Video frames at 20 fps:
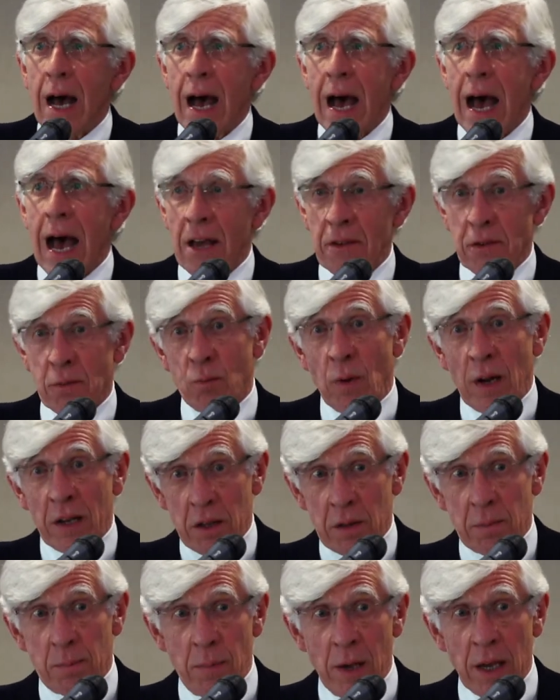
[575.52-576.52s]
us
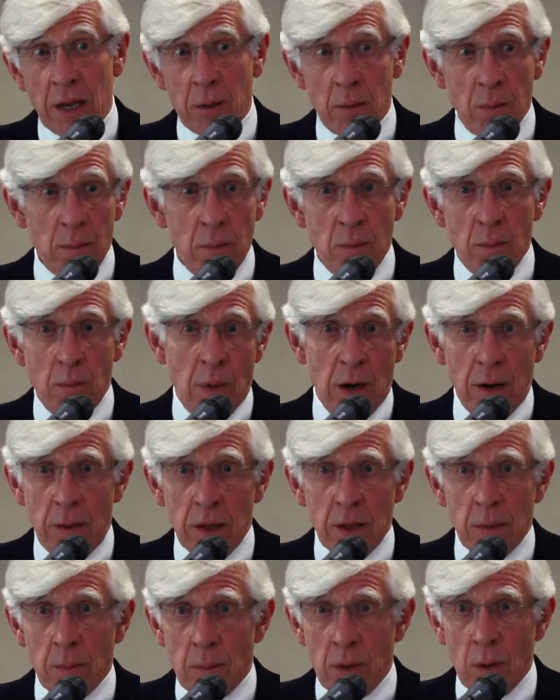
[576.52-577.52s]
once being one of
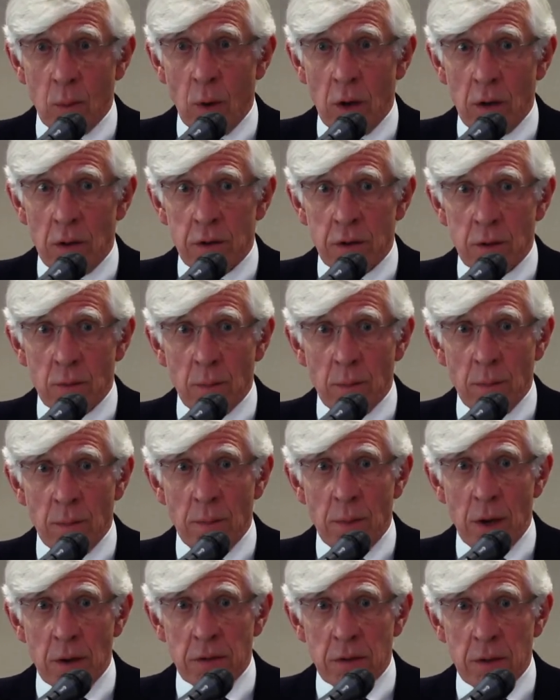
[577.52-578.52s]
the world's
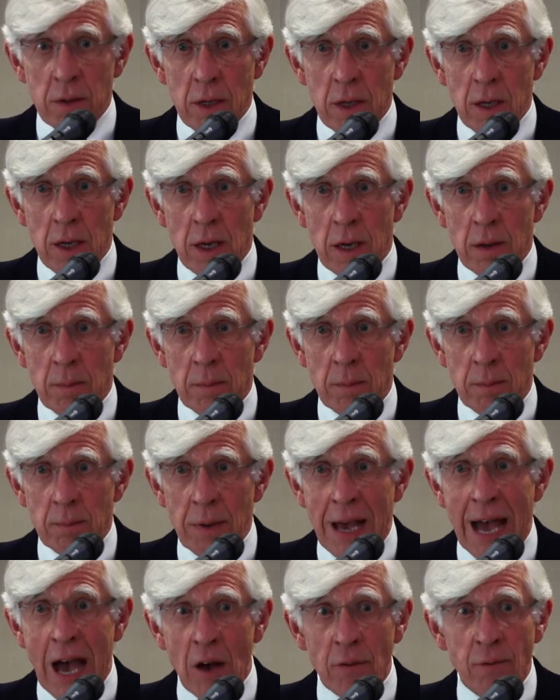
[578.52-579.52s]
most
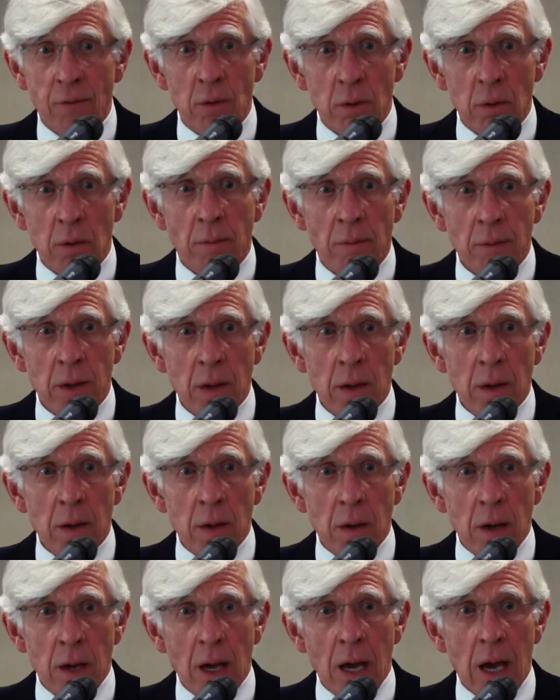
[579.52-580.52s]
powerful
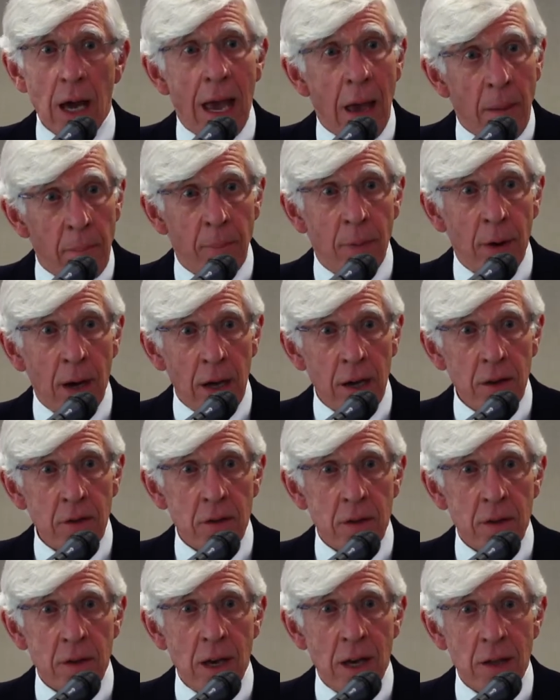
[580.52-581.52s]

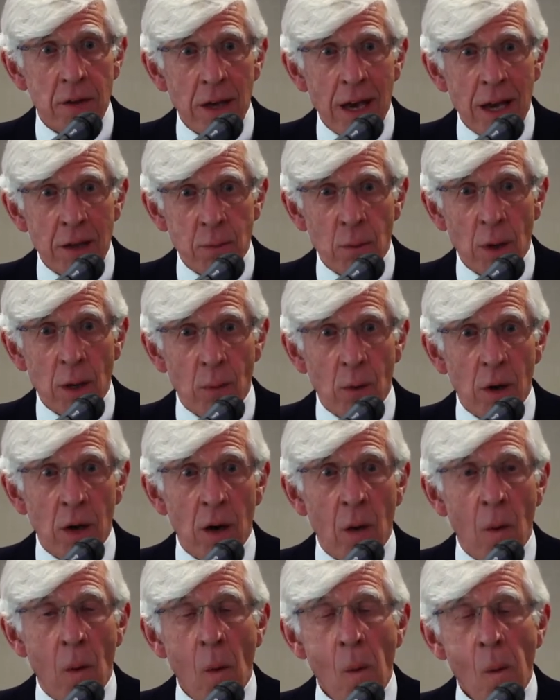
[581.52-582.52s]
empires, as we
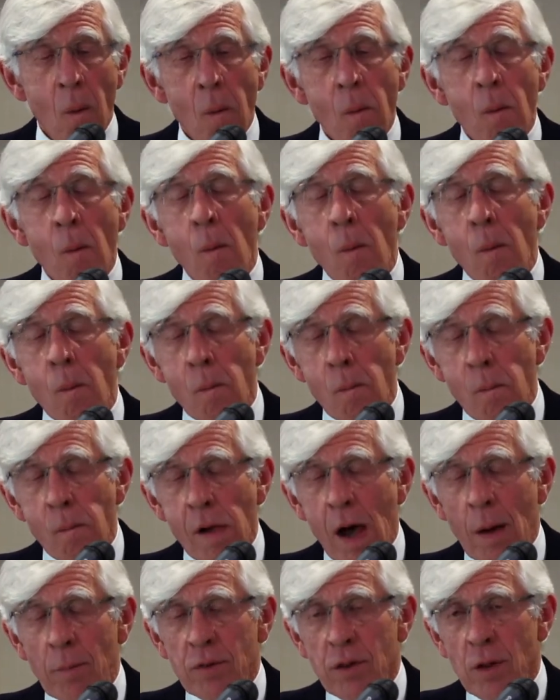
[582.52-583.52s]
were
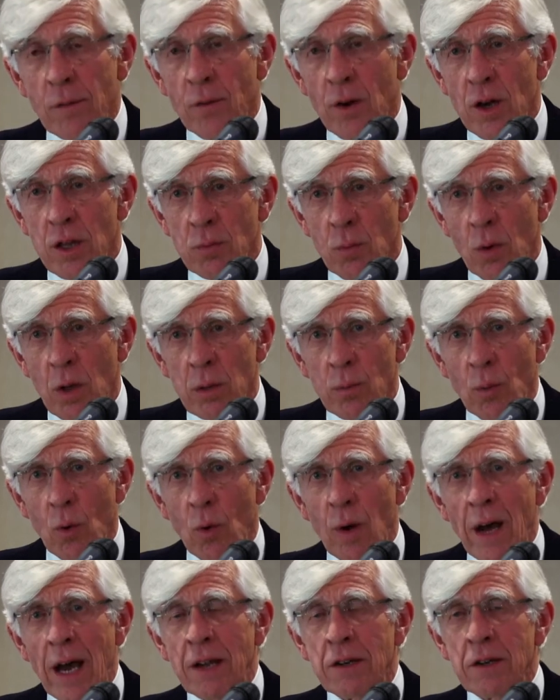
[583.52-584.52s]
up to the First World
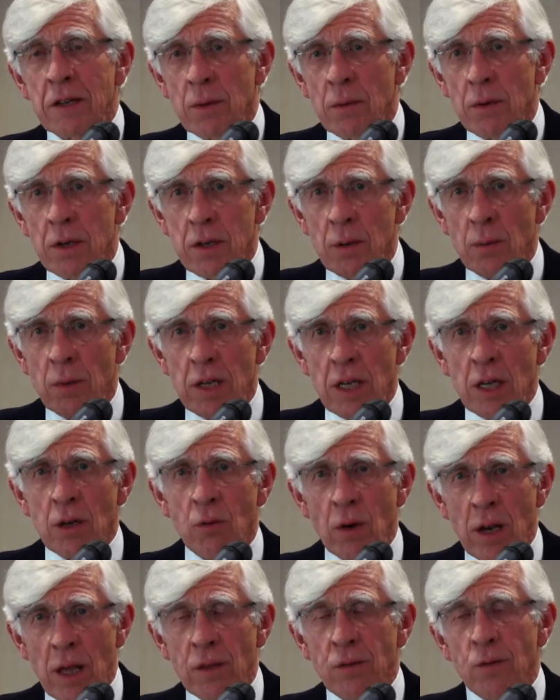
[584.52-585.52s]
War, and to a
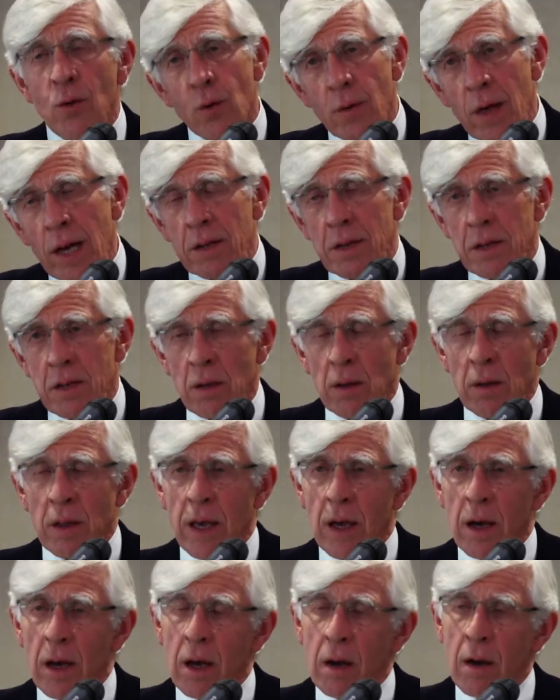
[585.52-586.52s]
degree through that until
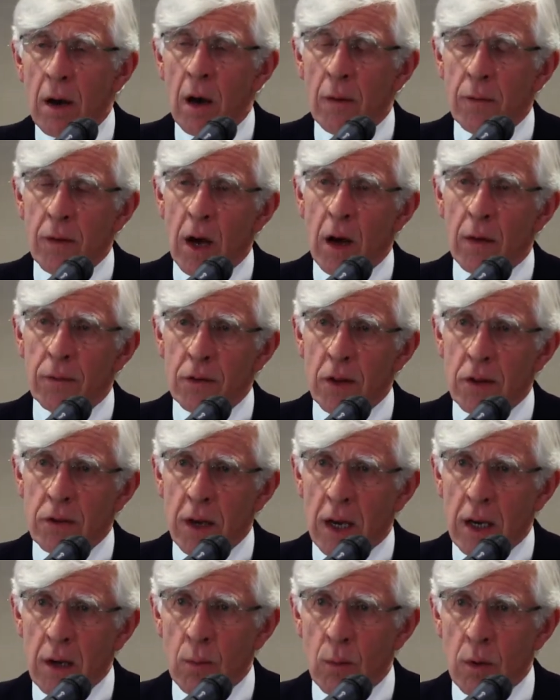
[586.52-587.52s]
after the
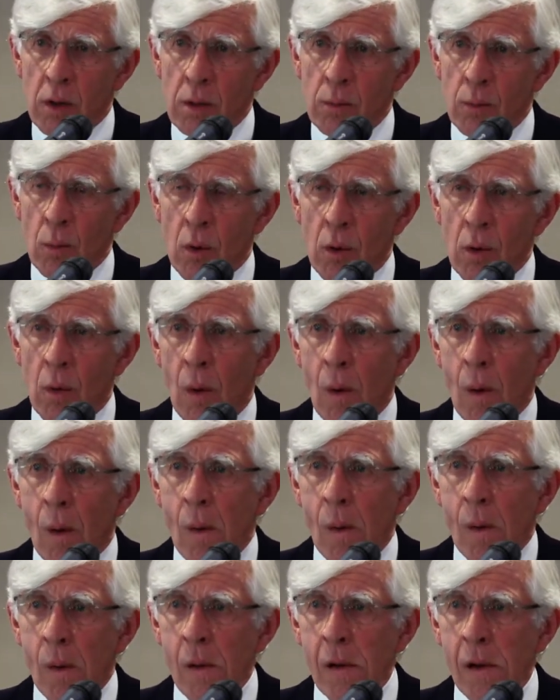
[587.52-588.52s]
Second World War.
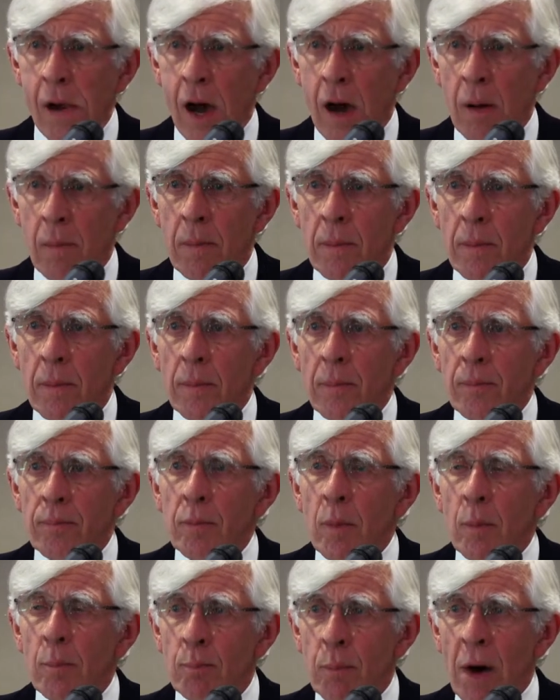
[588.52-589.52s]

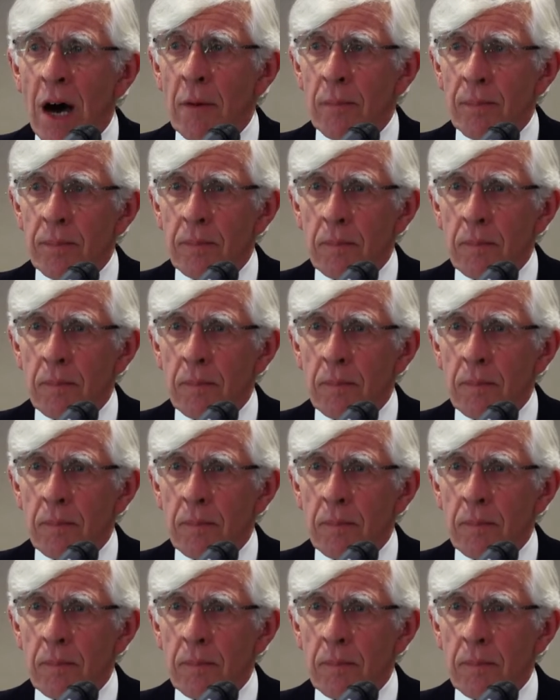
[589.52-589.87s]
But